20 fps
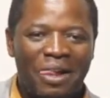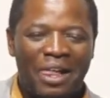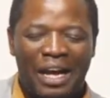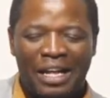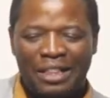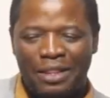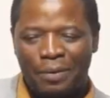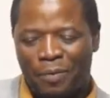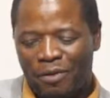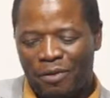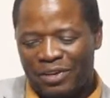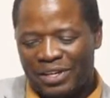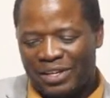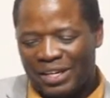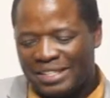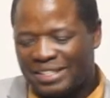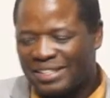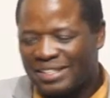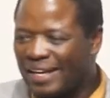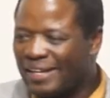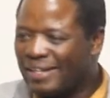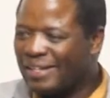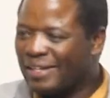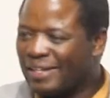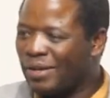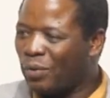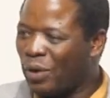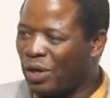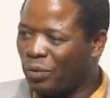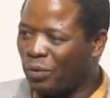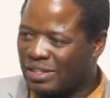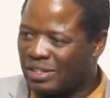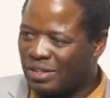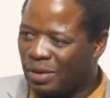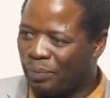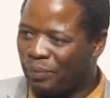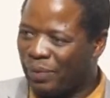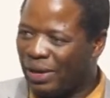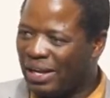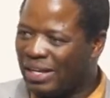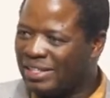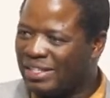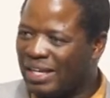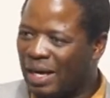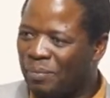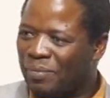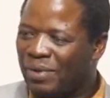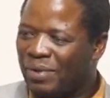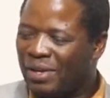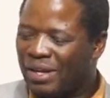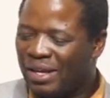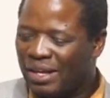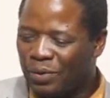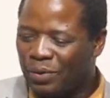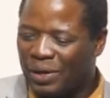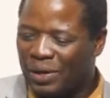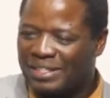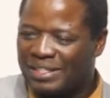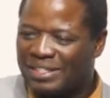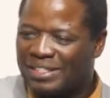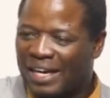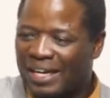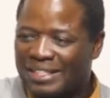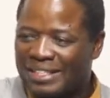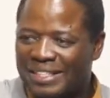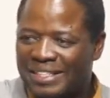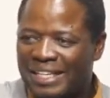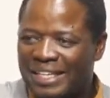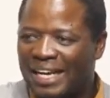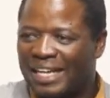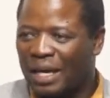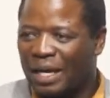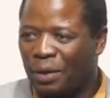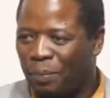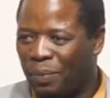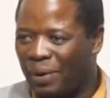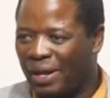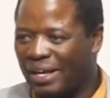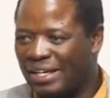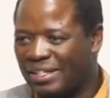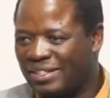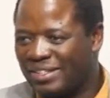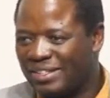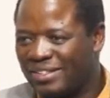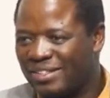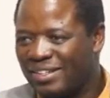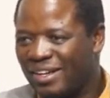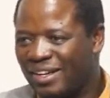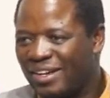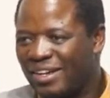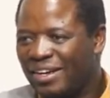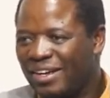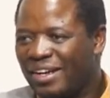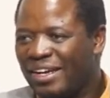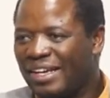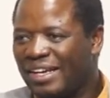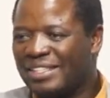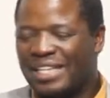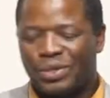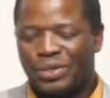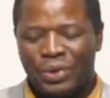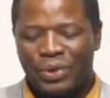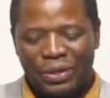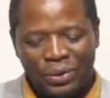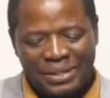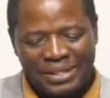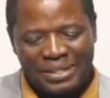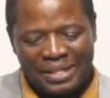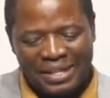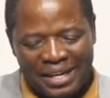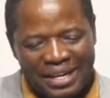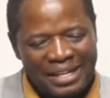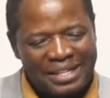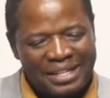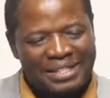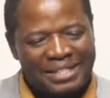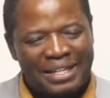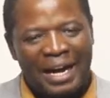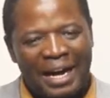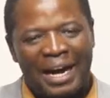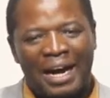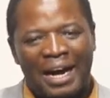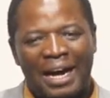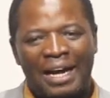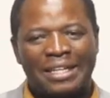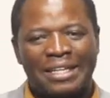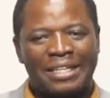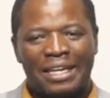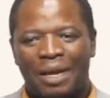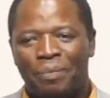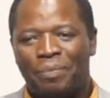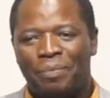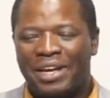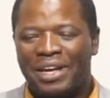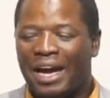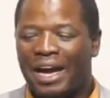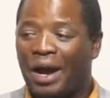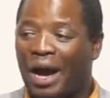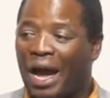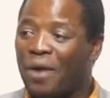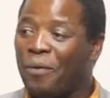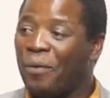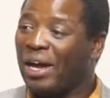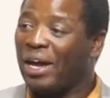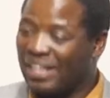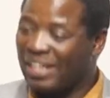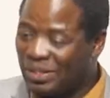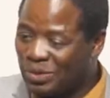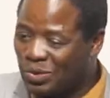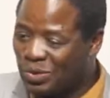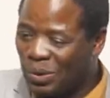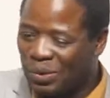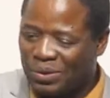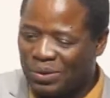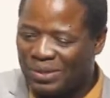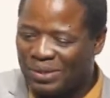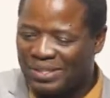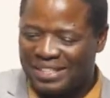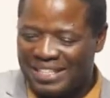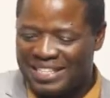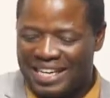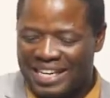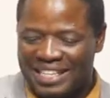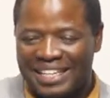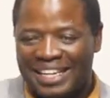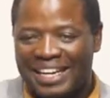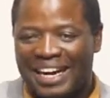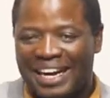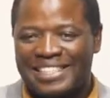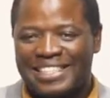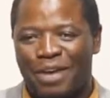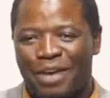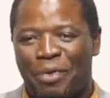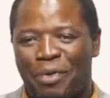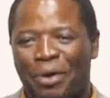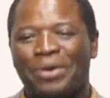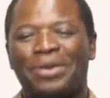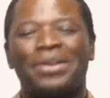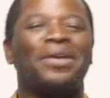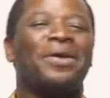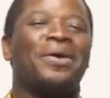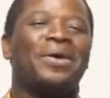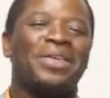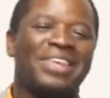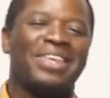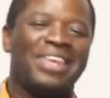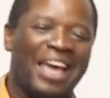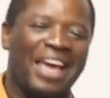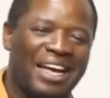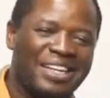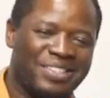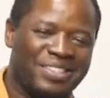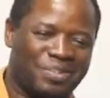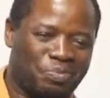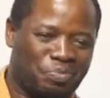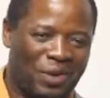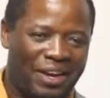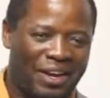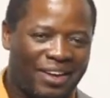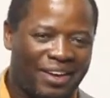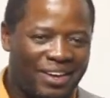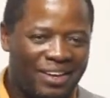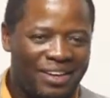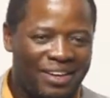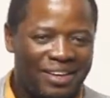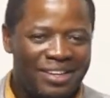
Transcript: And the prophet had said when he was in Belgium, he was just near that place. He says where those relics are, the replica. I went and saw those things that he writes about years back.